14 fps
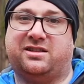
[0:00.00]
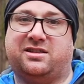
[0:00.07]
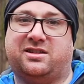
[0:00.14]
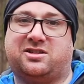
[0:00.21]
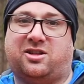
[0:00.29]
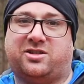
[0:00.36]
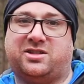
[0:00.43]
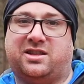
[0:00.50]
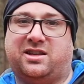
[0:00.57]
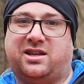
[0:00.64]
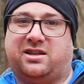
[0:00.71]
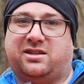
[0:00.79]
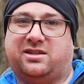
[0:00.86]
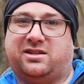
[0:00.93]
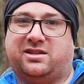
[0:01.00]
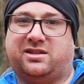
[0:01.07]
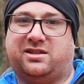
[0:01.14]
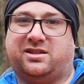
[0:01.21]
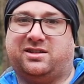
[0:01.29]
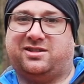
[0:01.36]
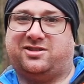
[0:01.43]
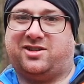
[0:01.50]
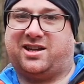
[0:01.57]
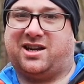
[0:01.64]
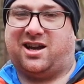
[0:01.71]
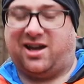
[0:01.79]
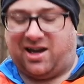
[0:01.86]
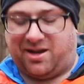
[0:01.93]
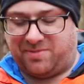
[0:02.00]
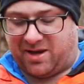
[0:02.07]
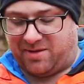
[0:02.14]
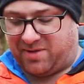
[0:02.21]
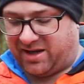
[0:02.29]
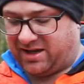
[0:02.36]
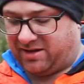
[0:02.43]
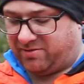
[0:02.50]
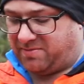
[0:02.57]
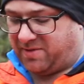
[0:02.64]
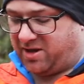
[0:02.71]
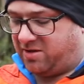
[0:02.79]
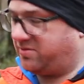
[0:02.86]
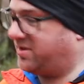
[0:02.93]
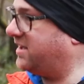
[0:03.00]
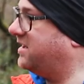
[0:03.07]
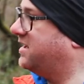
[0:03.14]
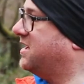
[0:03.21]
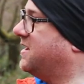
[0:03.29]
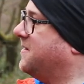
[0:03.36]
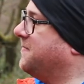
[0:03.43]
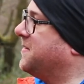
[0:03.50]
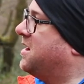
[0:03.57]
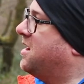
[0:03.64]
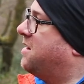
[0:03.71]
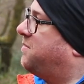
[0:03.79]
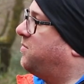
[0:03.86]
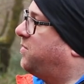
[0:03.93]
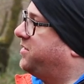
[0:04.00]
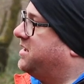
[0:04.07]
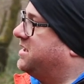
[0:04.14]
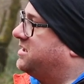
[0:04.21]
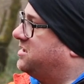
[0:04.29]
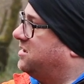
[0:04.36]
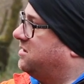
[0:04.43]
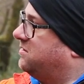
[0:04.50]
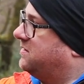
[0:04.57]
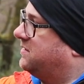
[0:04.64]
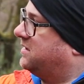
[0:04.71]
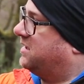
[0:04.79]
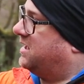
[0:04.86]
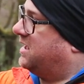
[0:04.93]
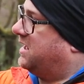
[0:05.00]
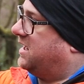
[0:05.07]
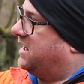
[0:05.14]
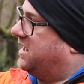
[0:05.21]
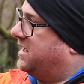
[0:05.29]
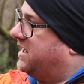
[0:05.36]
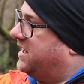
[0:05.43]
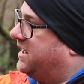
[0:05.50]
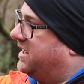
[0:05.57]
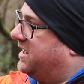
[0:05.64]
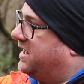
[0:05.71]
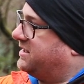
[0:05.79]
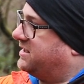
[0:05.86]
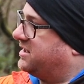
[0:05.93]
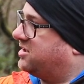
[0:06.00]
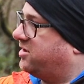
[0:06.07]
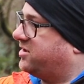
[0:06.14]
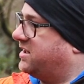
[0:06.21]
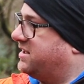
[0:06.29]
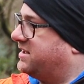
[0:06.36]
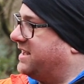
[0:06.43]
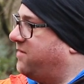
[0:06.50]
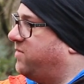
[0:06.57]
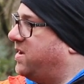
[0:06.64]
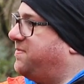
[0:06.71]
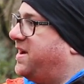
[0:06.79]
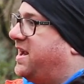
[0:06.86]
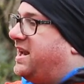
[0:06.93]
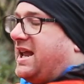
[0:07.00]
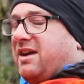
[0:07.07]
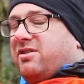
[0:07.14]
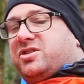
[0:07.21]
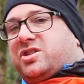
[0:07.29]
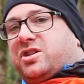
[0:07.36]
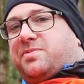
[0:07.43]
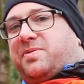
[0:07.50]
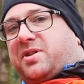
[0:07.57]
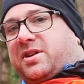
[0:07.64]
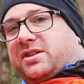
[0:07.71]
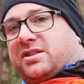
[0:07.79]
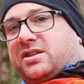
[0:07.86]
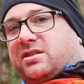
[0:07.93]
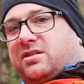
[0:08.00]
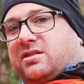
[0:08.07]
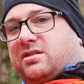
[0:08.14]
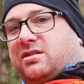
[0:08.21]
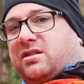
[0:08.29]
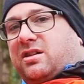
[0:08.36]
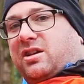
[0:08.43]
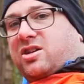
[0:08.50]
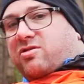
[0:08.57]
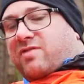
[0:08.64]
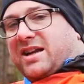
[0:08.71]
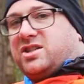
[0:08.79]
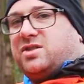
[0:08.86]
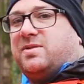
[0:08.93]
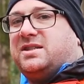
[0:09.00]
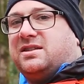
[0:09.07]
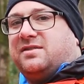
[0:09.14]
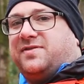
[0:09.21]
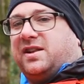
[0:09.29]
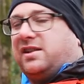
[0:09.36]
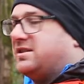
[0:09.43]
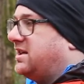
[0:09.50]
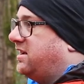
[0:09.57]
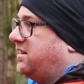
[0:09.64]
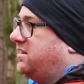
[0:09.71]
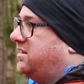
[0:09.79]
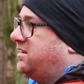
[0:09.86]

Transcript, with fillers: the slot in there. Try and get a highlight behind my with my coat there. But what these do is they slot in the same way, but it allows you to put a graduated filter